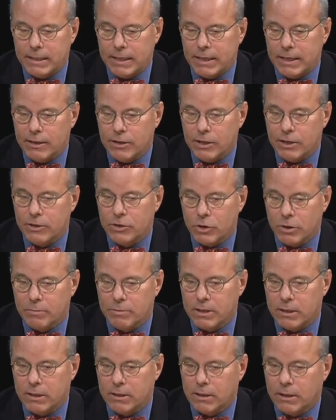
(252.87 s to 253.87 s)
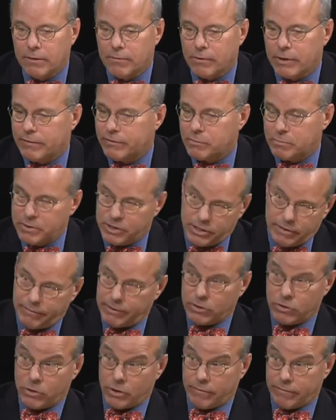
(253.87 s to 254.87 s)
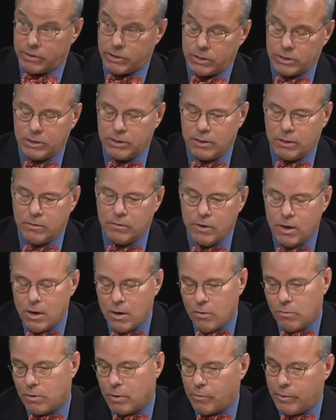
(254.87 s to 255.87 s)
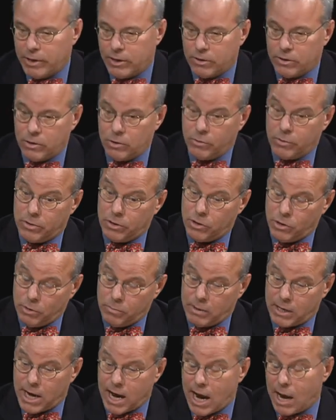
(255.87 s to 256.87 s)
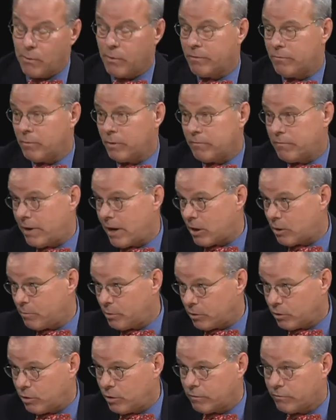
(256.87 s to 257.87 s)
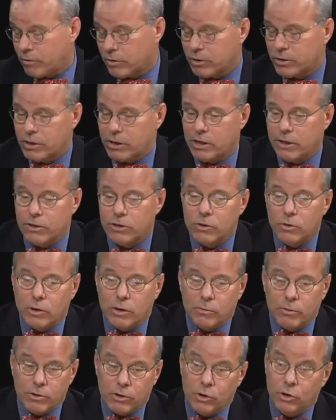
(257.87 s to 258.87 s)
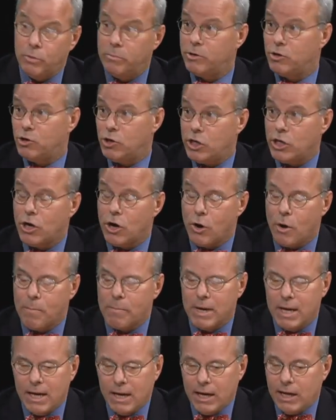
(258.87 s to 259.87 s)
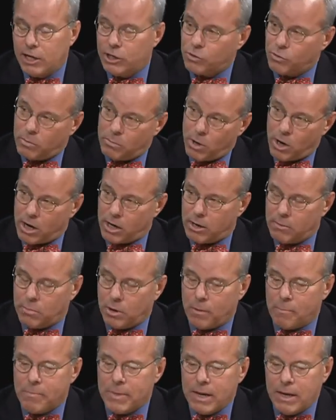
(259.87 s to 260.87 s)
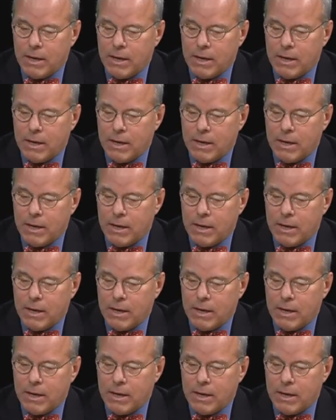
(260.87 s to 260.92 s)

in terms of the delivery of specific services, what we can do with the human eye, what Vanderbilt University is doing with the human genome is remarkable.